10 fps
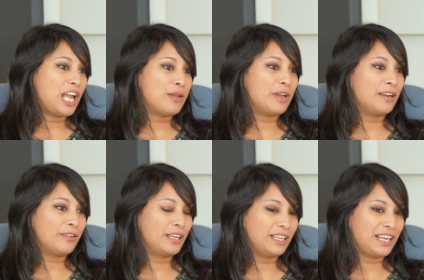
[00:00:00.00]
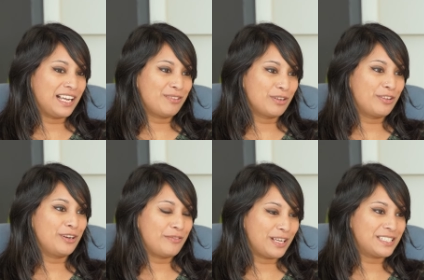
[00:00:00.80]
Um, and I think, yeah, with
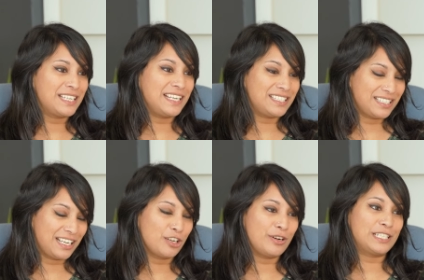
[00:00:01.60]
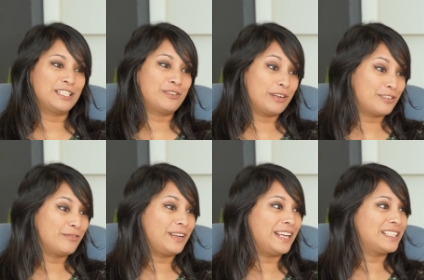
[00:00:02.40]
universities increasing tuition
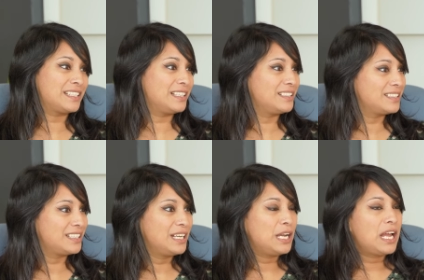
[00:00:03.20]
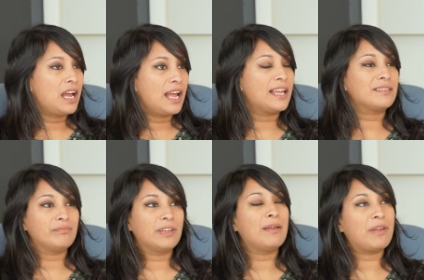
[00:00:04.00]
fees, and
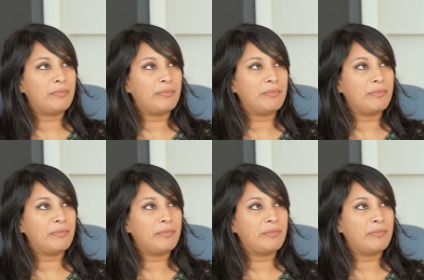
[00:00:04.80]
it, it made